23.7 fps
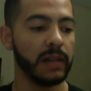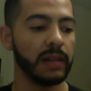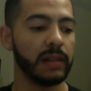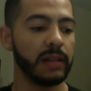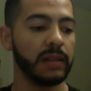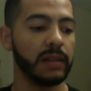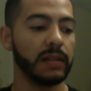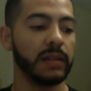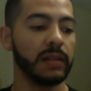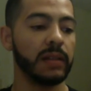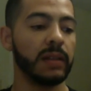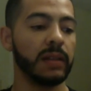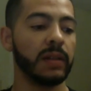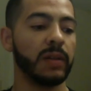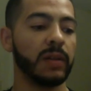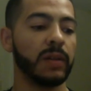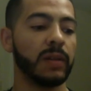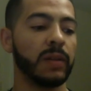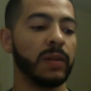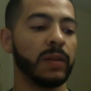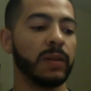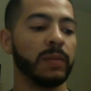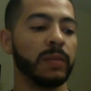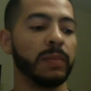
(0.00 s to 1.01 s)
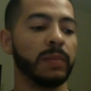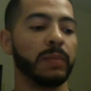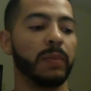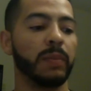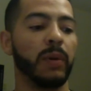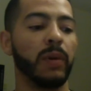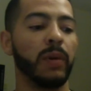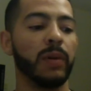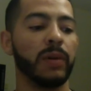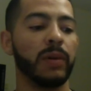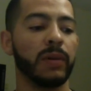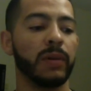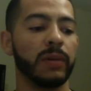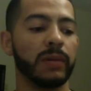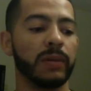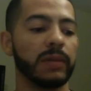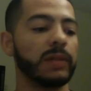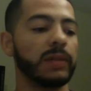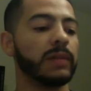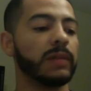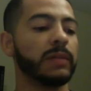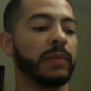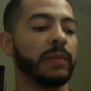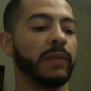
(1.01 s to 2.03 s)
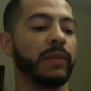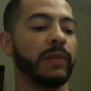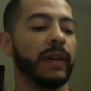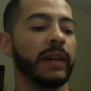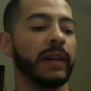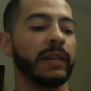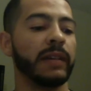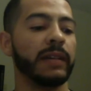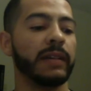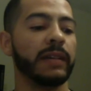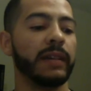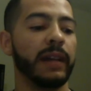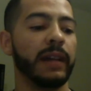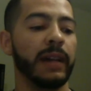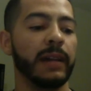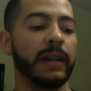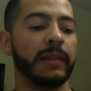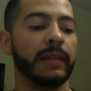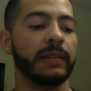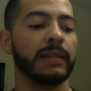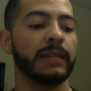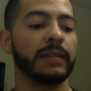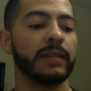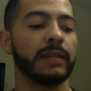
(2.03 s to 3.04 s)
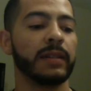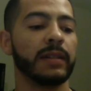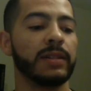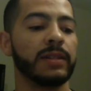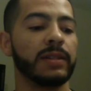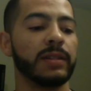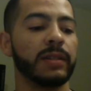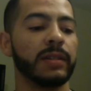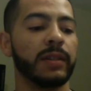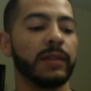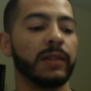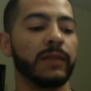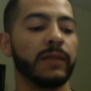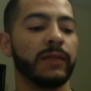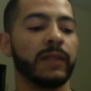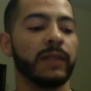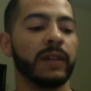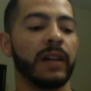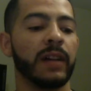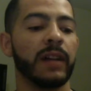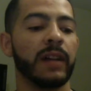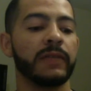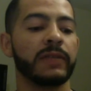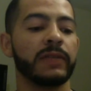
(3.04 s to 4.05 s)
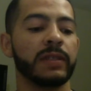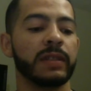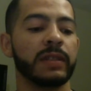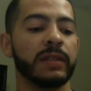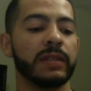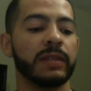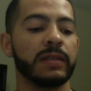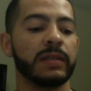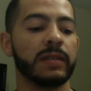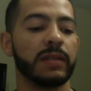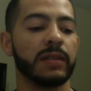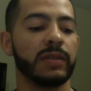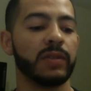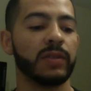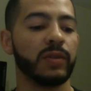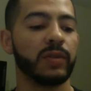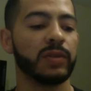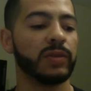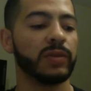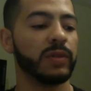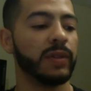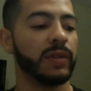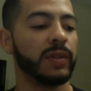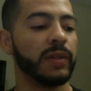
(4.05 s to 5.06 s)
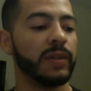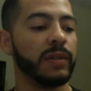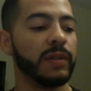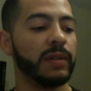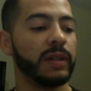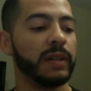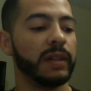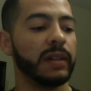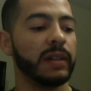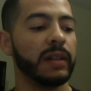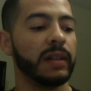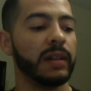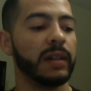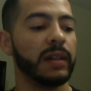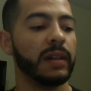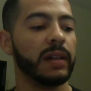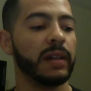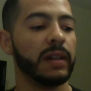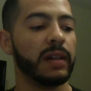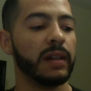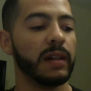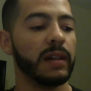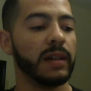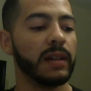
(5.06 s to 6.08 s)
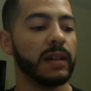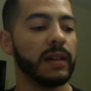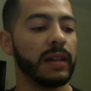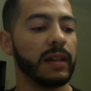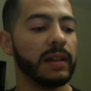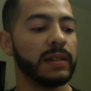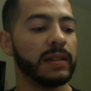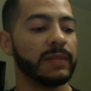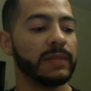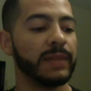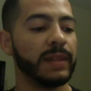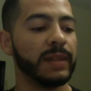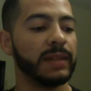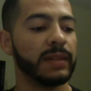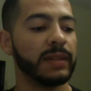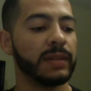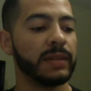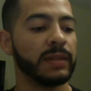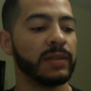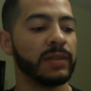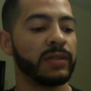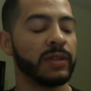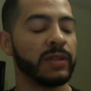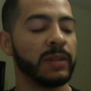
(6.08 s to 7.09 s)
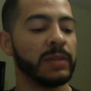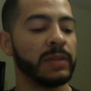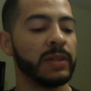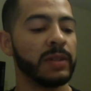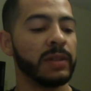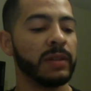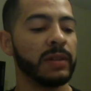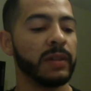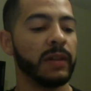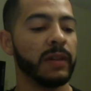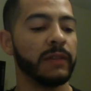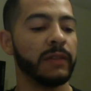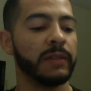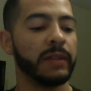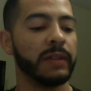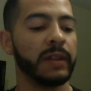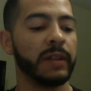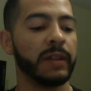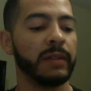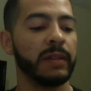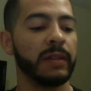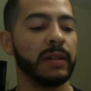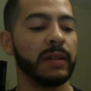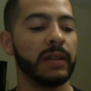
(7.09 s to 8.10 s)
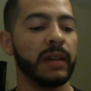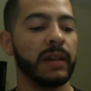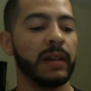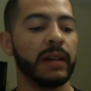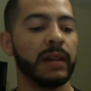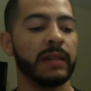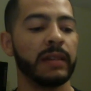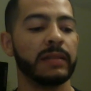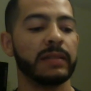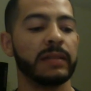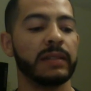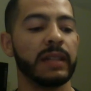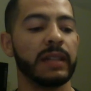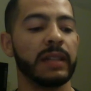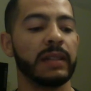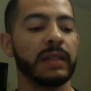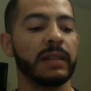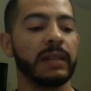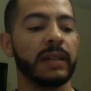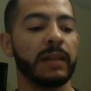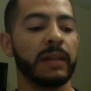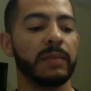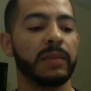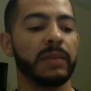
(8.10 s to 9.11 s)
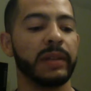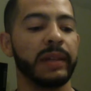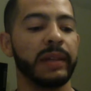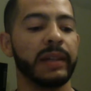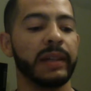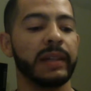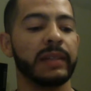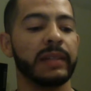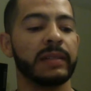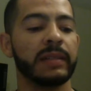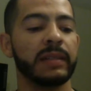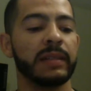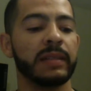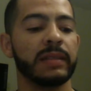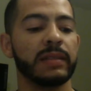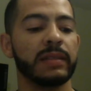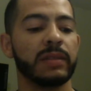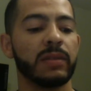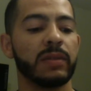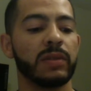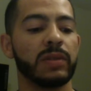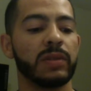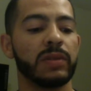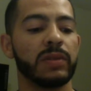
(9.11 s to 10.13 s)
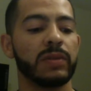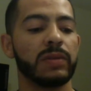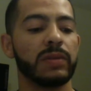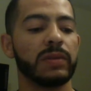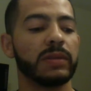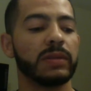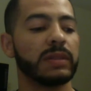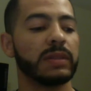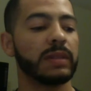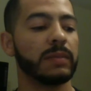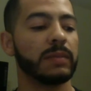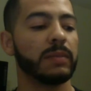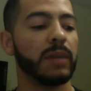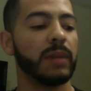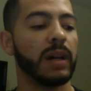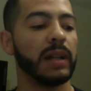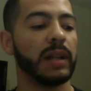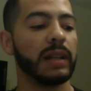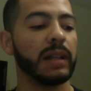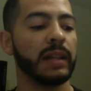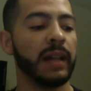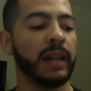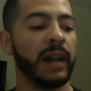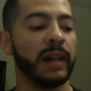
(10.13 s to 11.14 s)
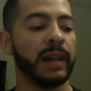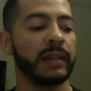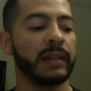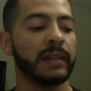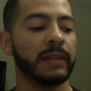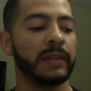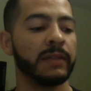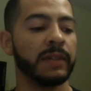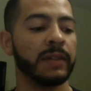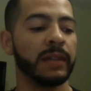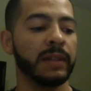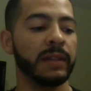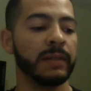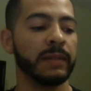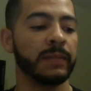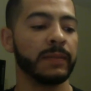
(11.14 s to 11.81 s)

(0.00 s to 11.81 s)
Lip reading: Nicolo Polo provided a discussion of Vygotsky's social theory that is based on the description of the theory and stated that play is a social symbolic activity.